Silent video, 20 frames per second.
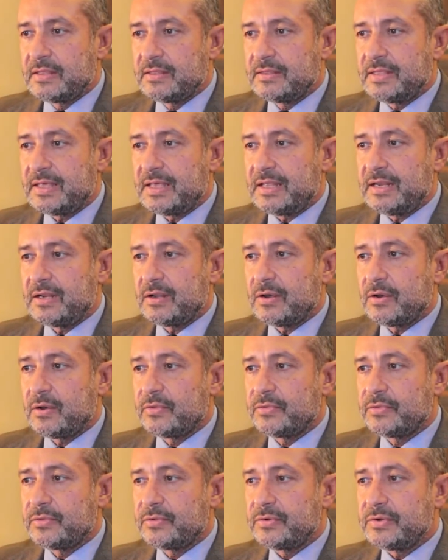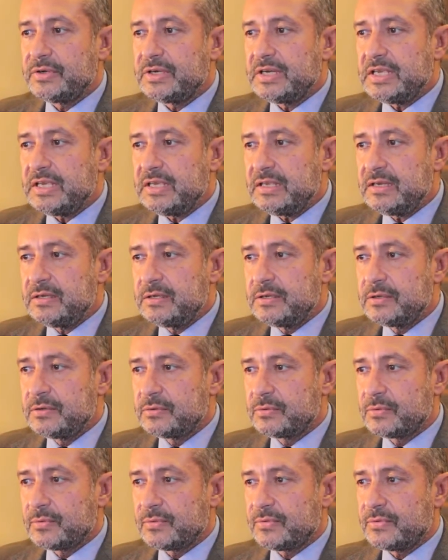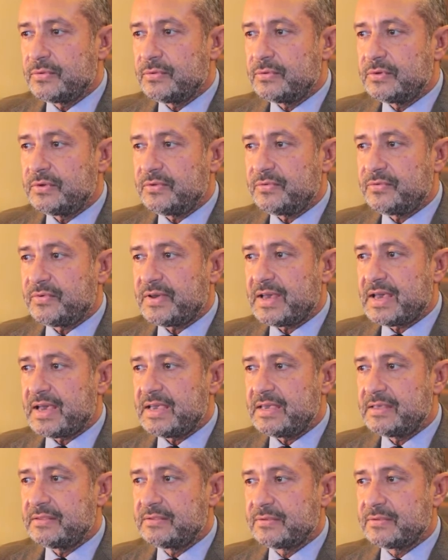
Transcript: than on the need to certify